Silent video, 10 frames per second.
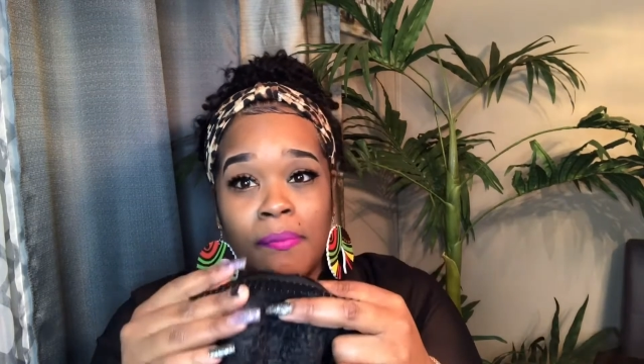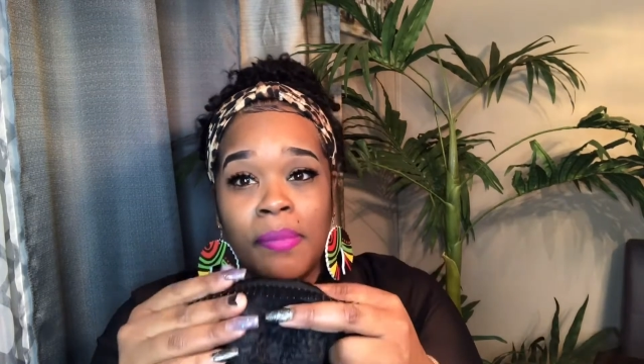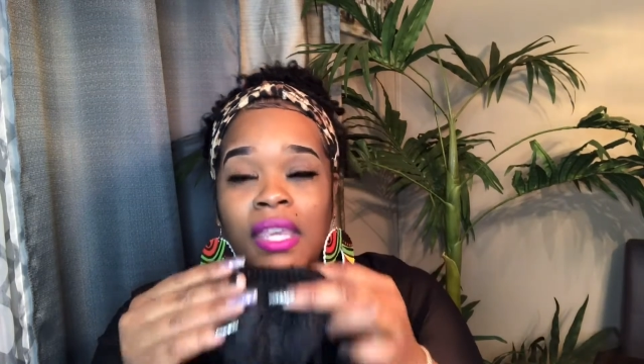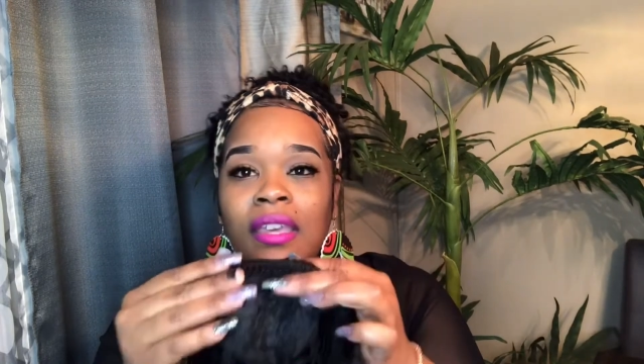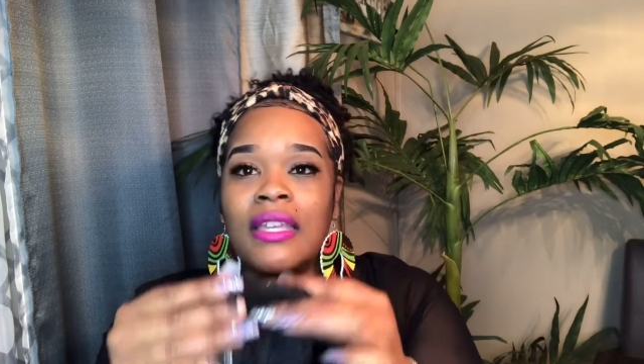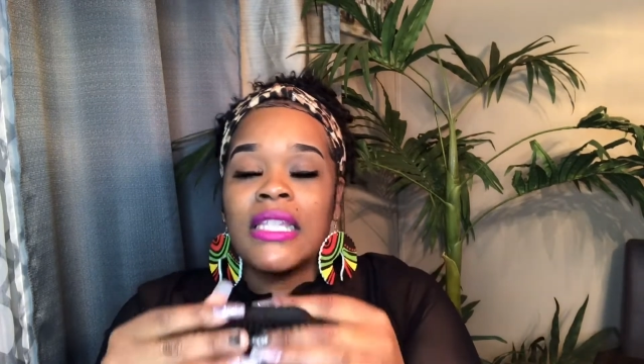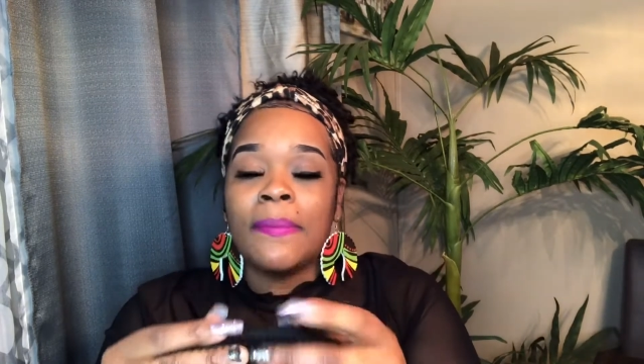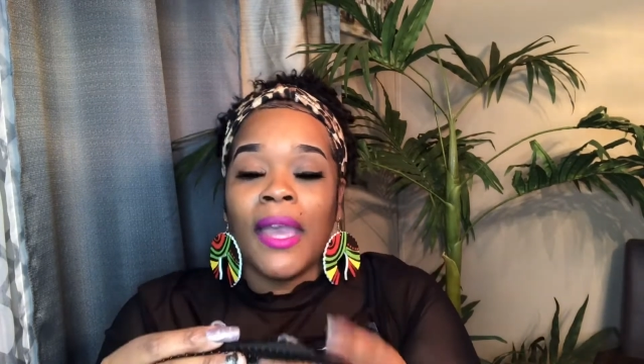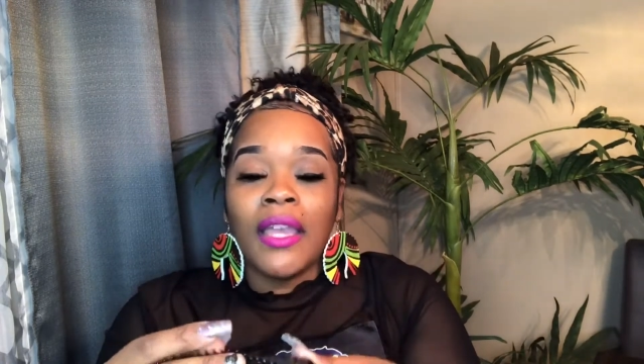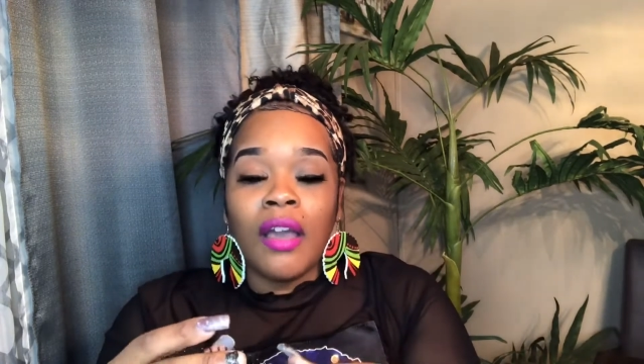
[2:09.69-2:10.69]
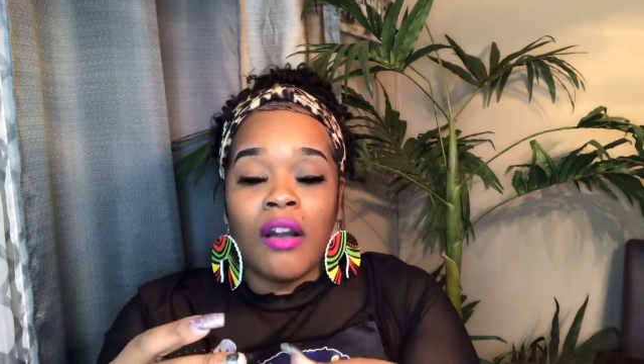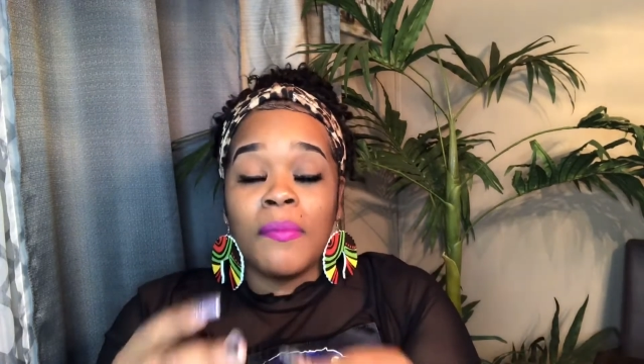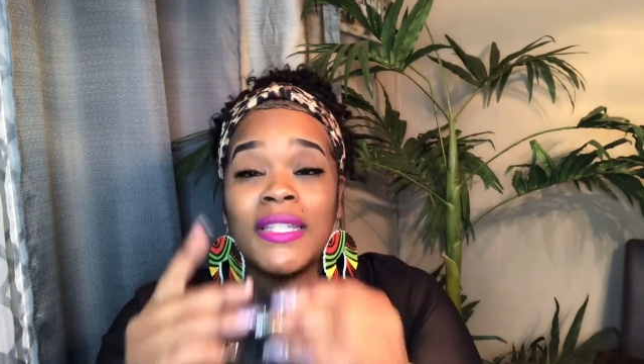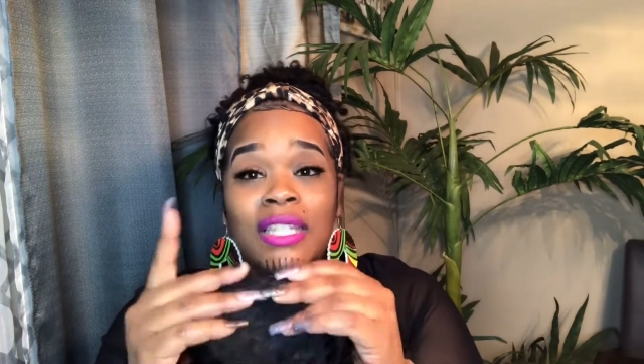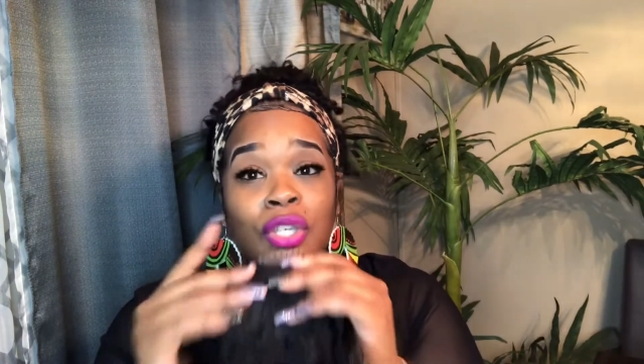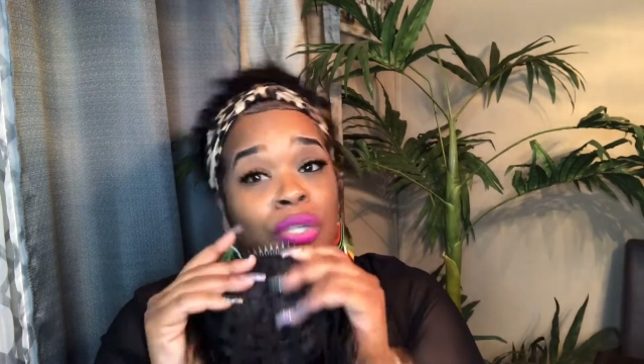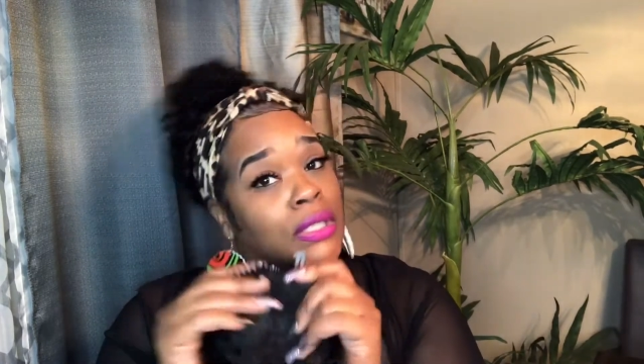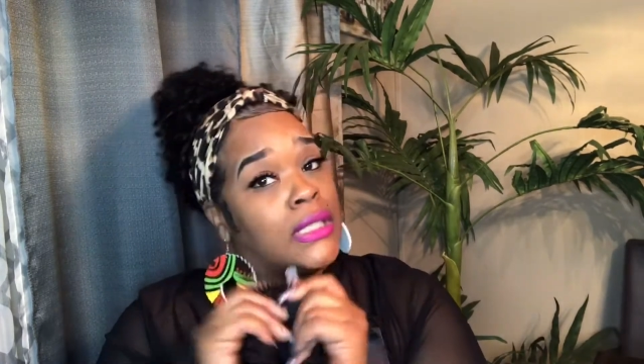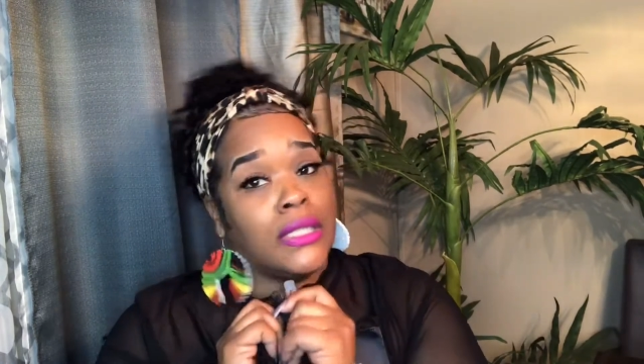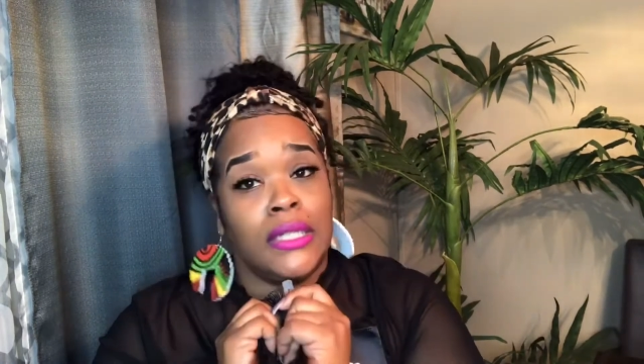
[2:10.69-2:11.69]
because my comb is
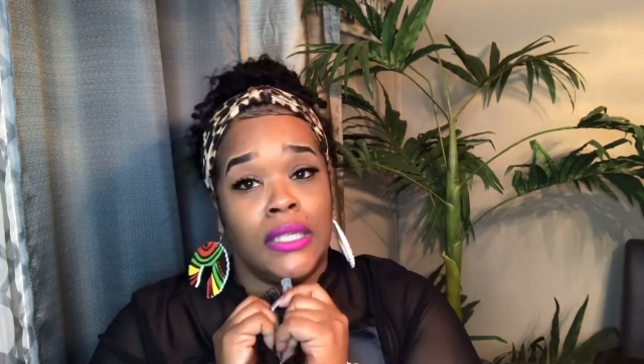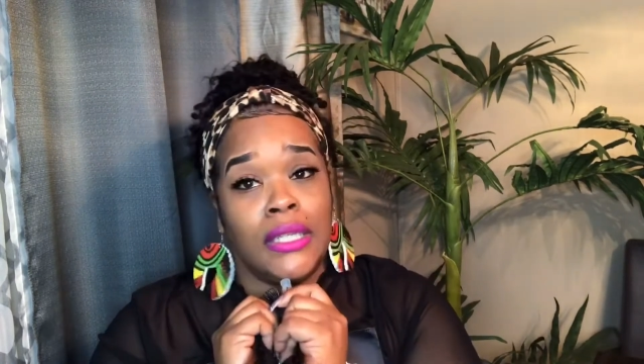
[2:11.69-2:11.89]
security, honey,